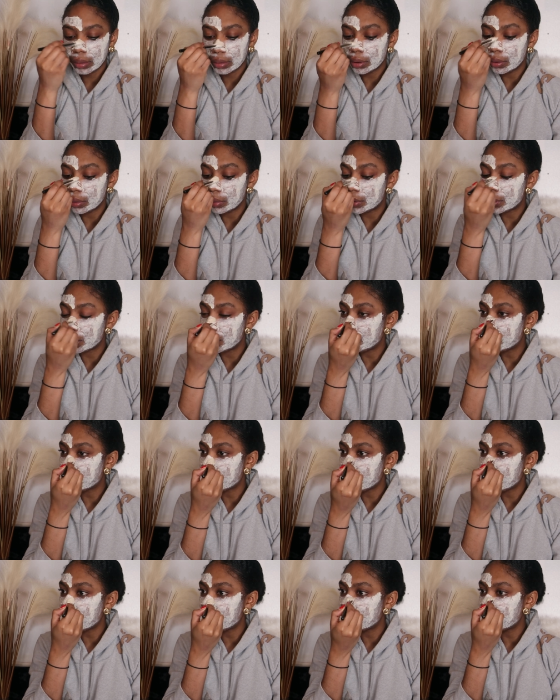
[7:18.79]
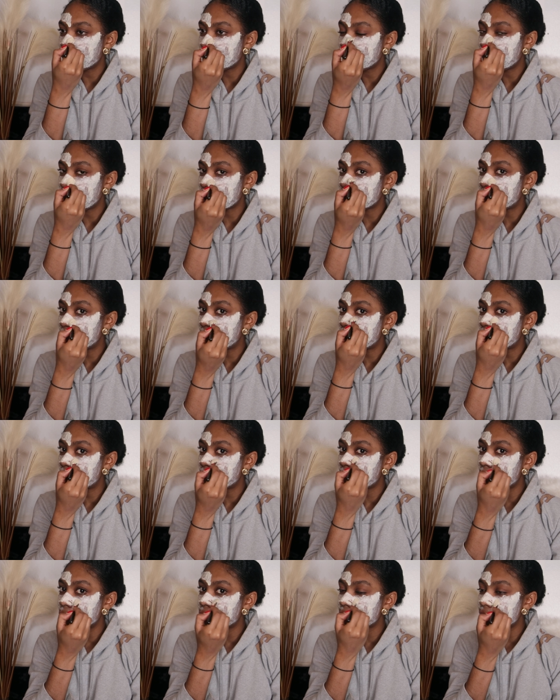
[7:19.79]
you do feel like a little
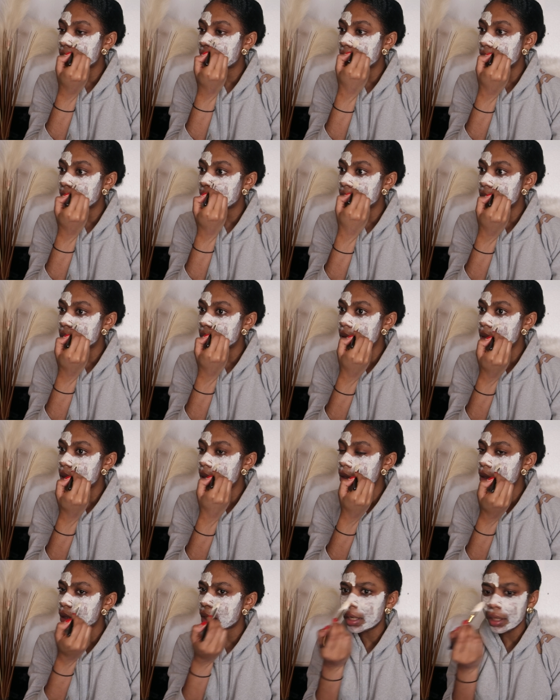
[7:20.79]
bit of a tingling sensation.